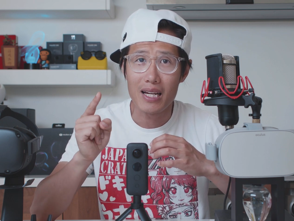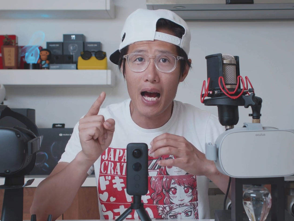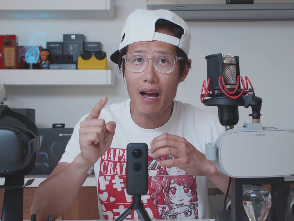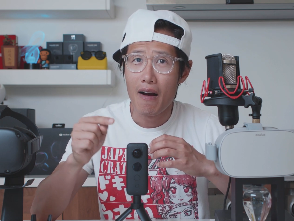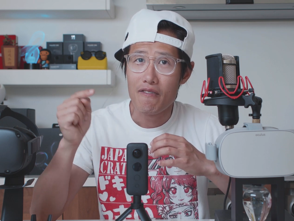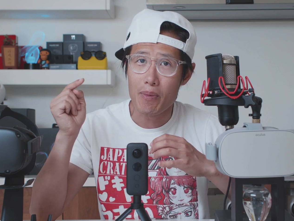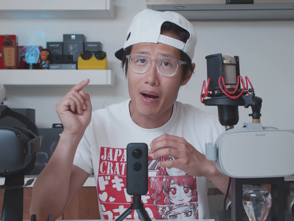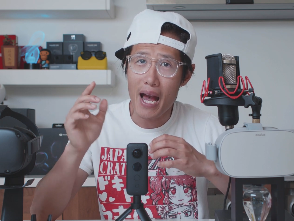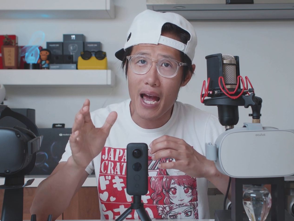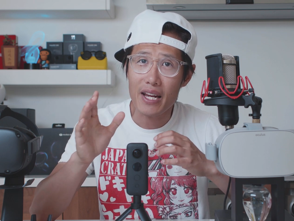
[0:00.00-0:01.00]
like
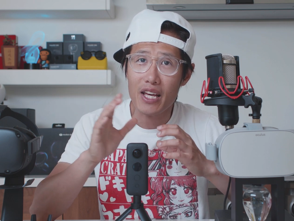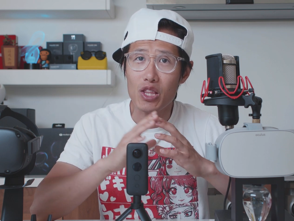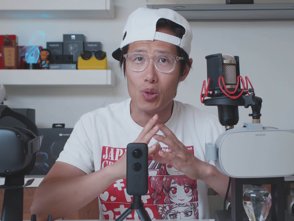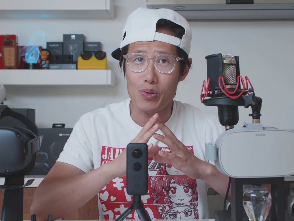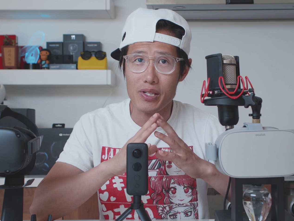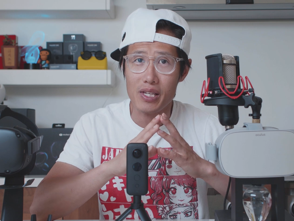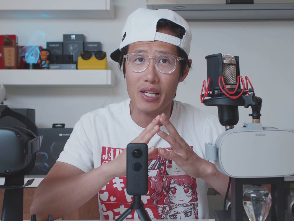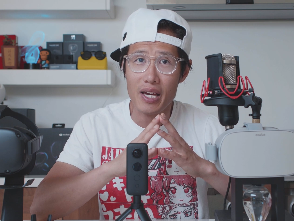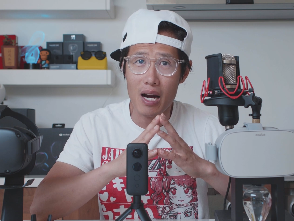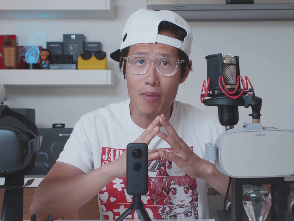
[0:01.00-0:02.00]
from any
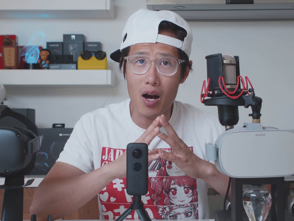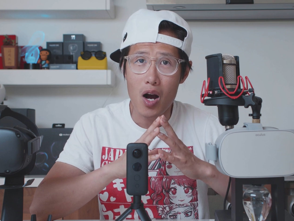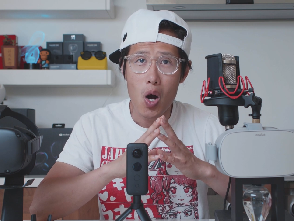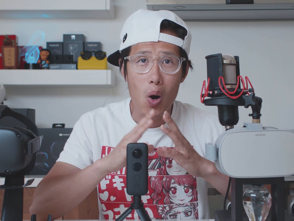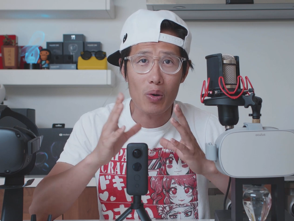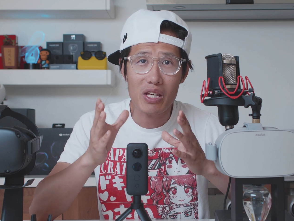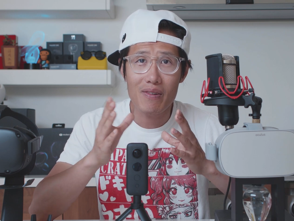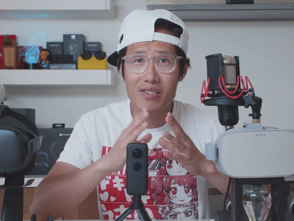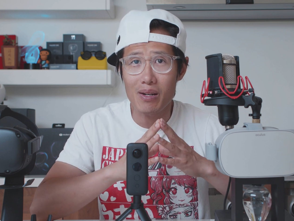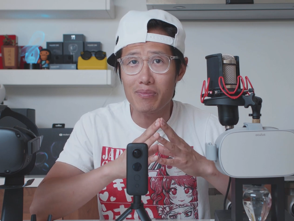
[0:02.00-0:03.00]
360 camera or
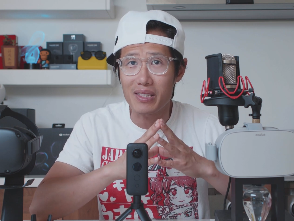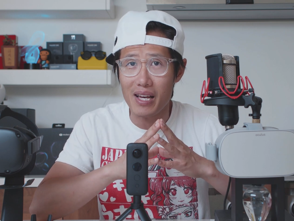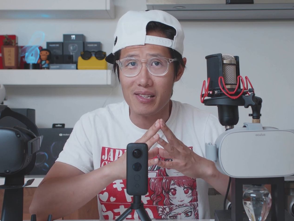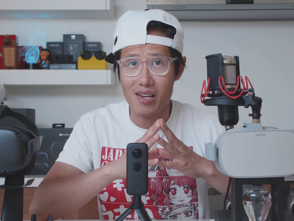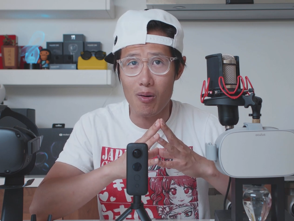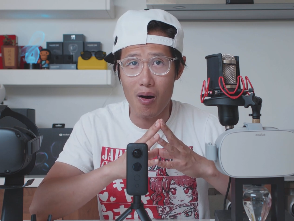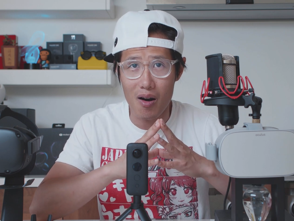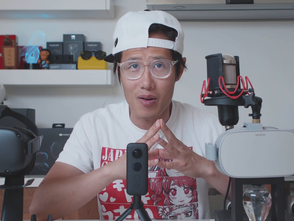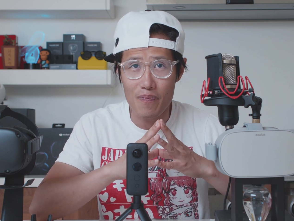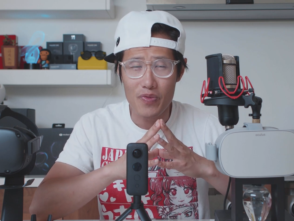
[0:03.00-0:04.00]
even some
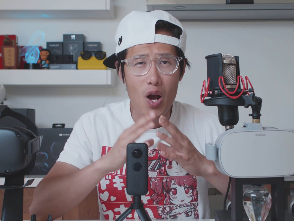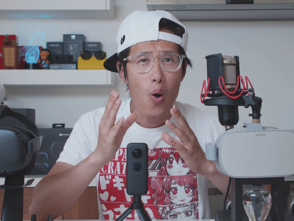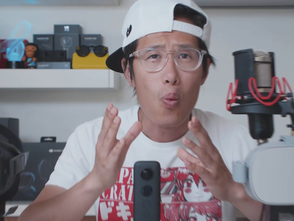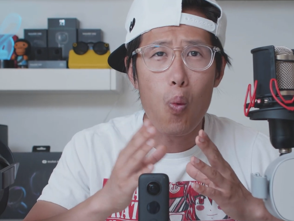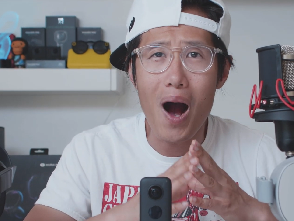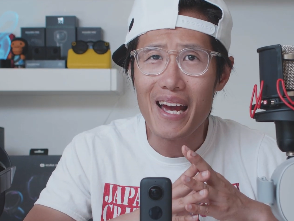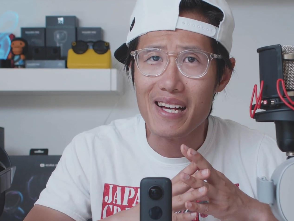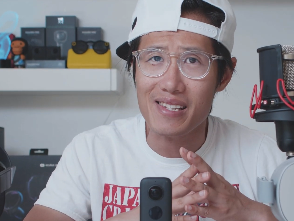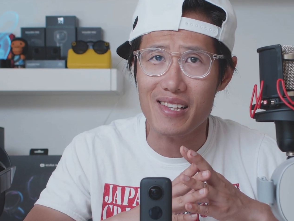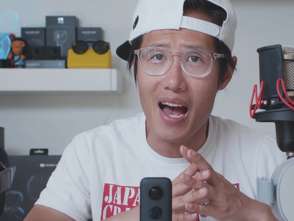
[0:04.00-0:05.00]
DSLR. Why
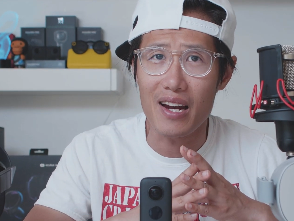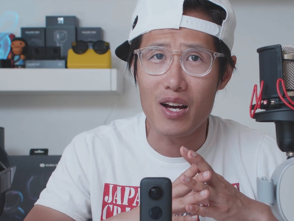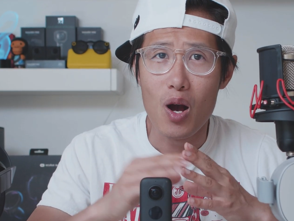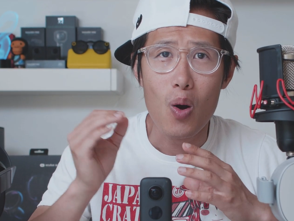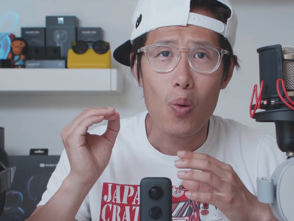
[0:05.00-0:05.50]
is that?